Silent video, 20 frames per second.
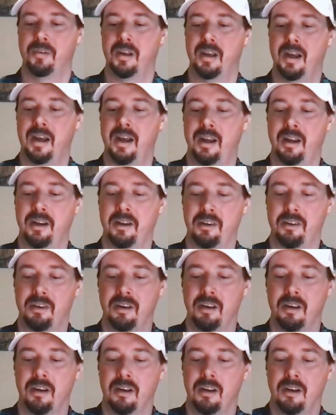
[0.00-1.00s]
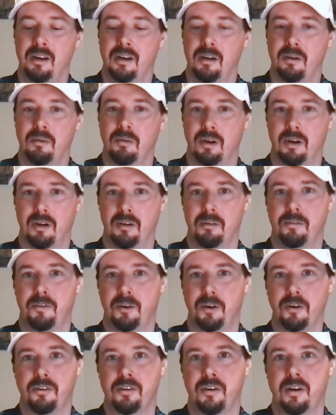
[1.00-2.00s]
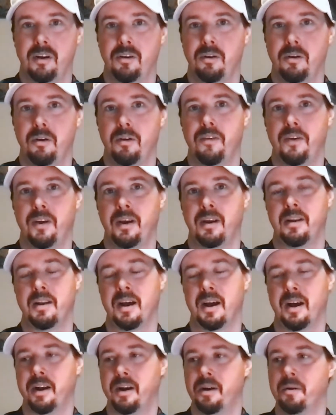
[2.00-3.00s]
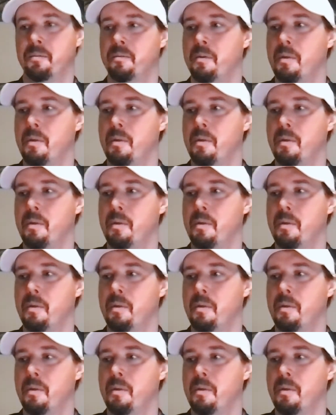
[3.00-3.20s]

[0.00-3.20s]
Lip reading: And well, firstly, do you think that